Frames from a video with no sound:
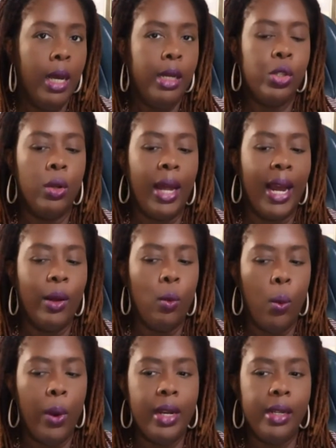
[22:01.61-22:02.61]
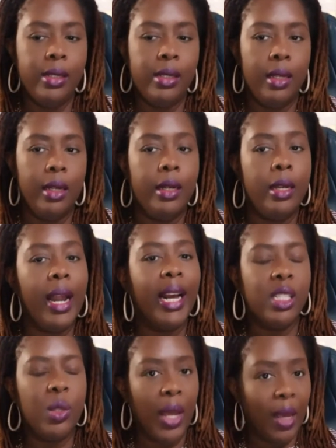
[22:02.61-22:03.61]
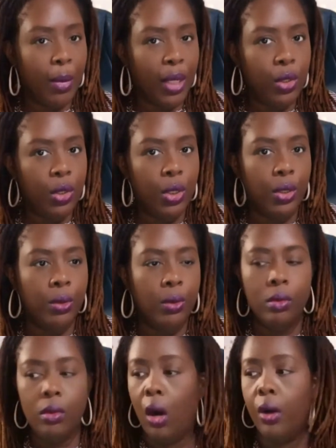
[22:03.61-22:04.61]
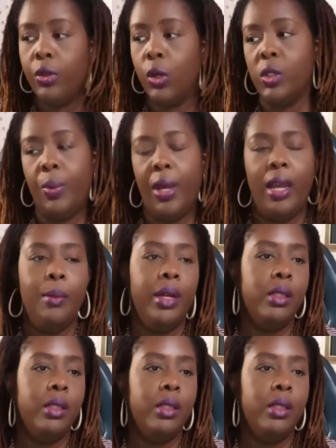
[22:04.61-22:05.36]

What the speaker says: So like, when is the next payment due? Are those payments